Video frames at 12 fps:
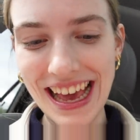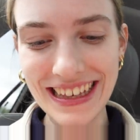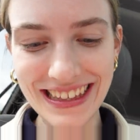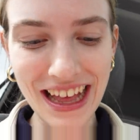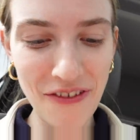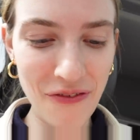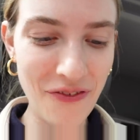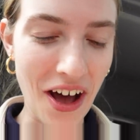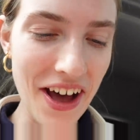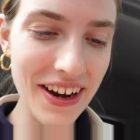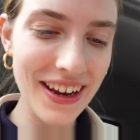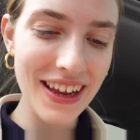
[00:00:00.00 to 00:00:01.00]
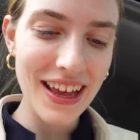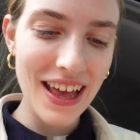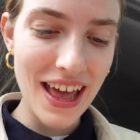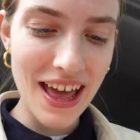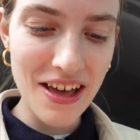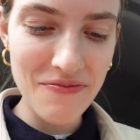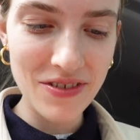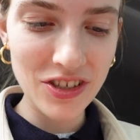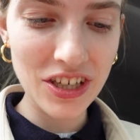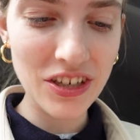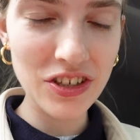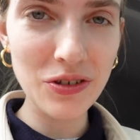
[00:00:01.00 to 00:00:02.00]
Isn't that fun? Um,
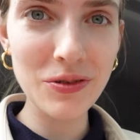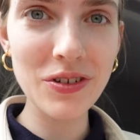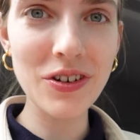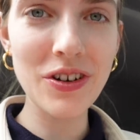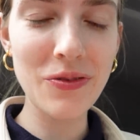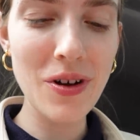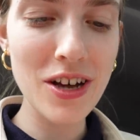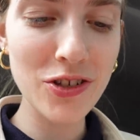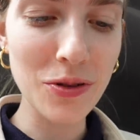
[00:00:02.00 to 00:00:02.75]
she, she was on a work